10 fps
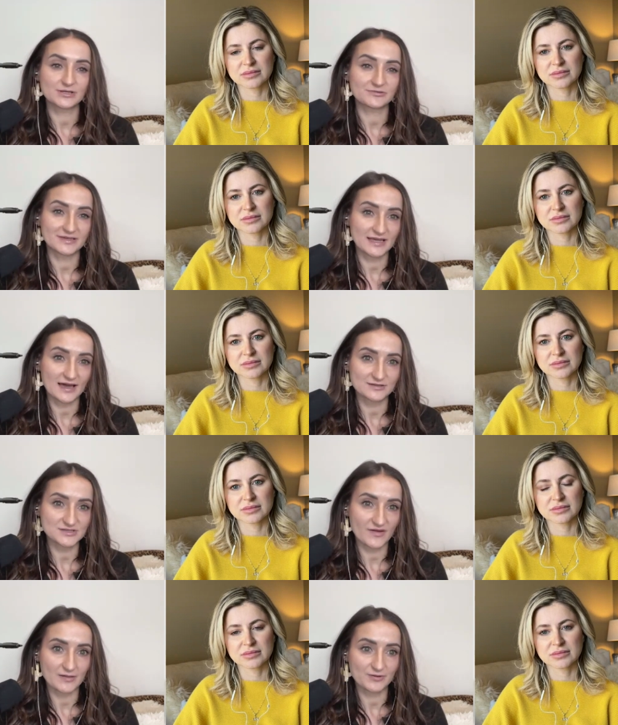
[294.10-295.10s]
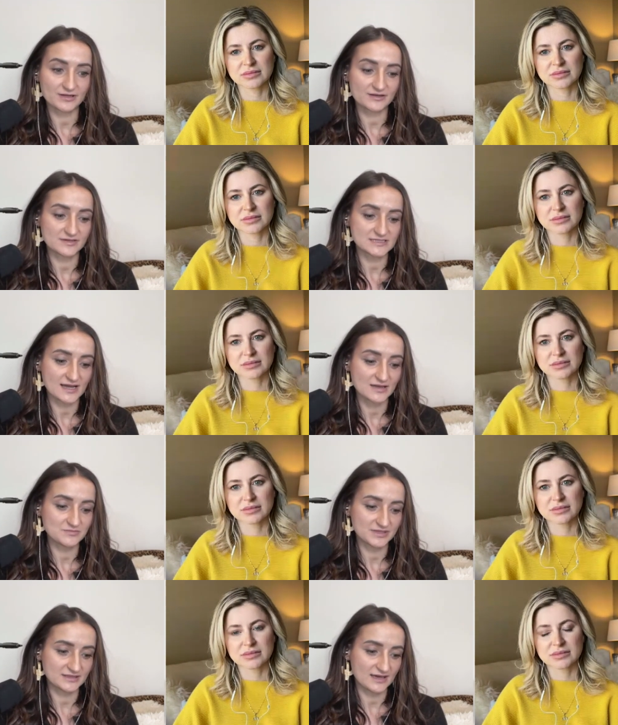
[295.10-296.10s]
Speaker 1: greenhouse fabric every time,
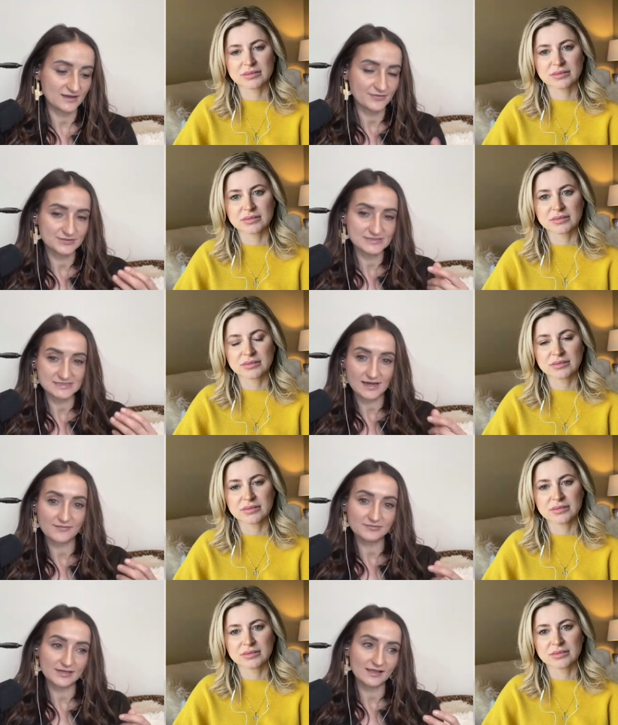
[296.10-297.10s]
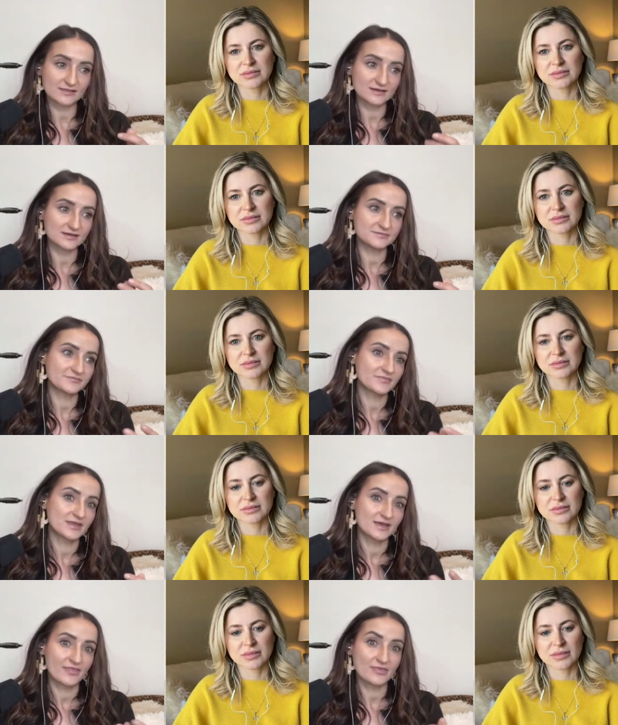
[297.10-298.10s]
but that other stuff like the um,
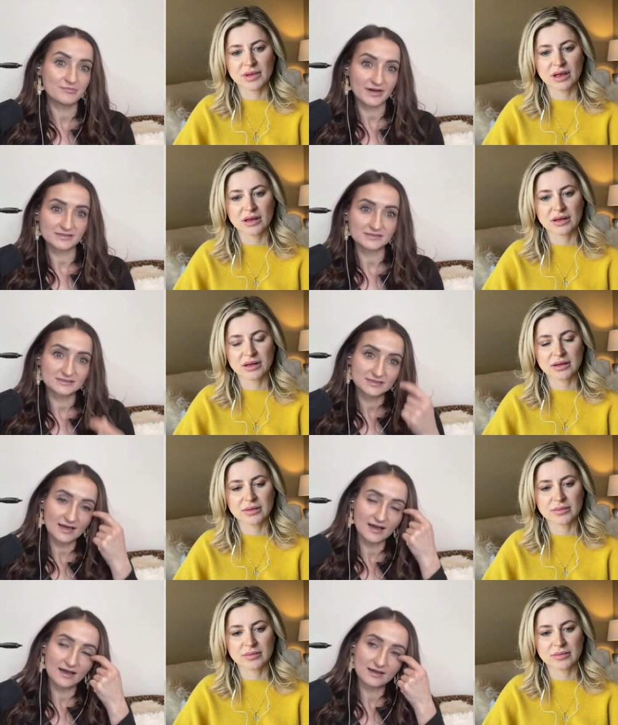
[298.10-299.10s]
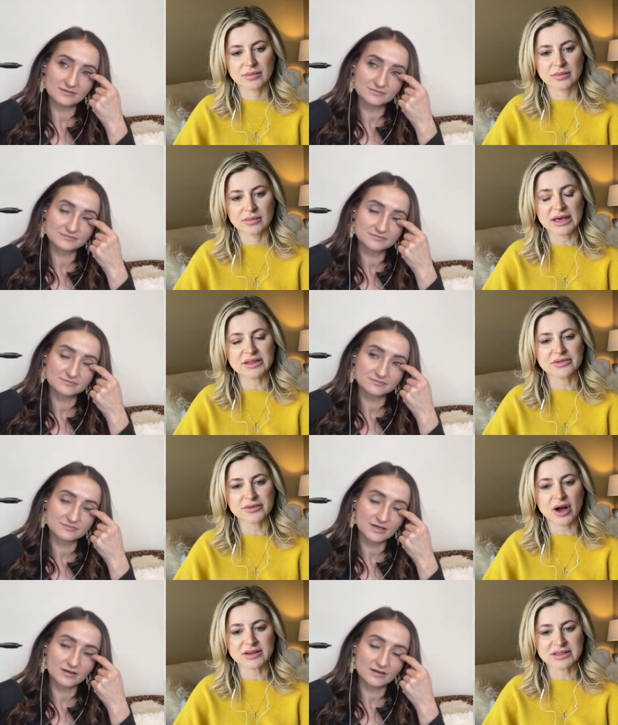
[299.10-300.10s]
the bug um like the
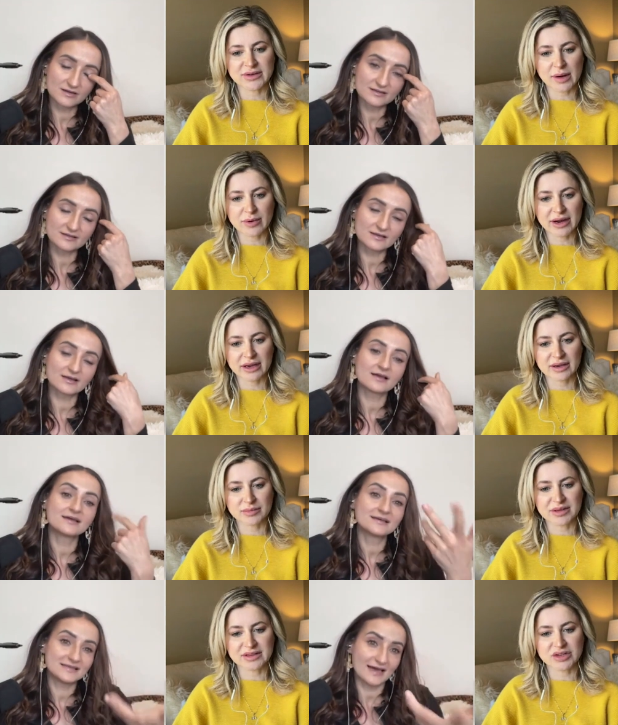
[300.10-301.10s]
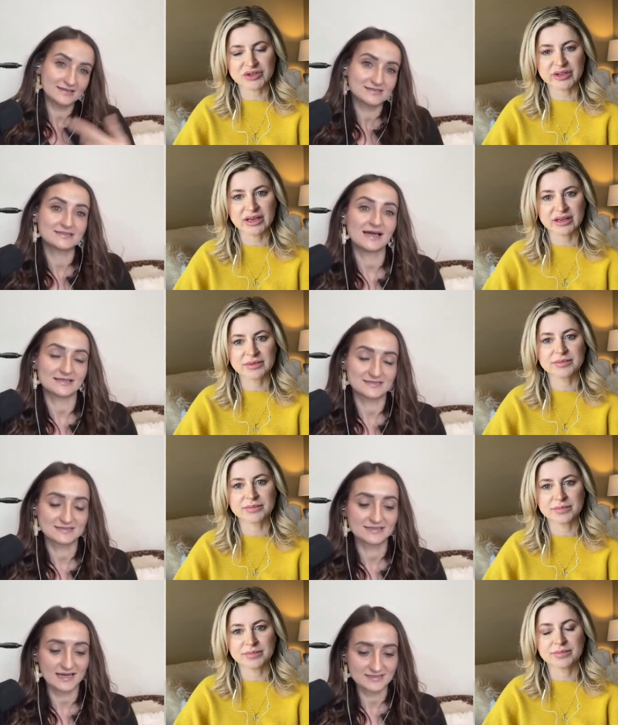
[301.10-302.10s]
frost
Speaker 2: fabric essentially yes yes mm-hmm.
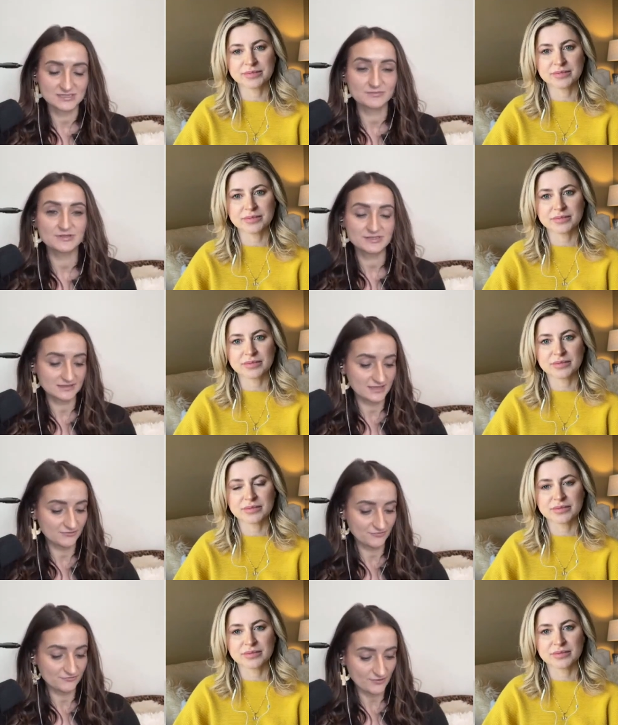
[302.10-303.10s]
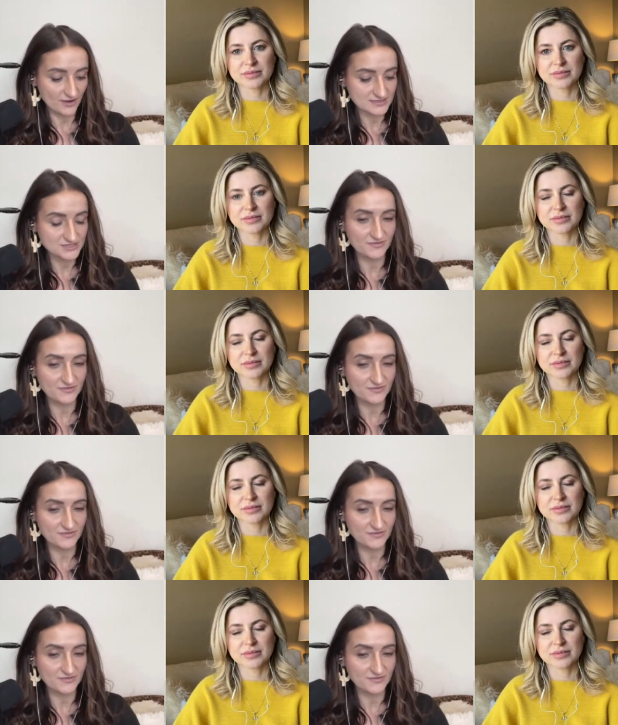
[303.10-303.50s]
Speaker 1: yeah so i'm using like frost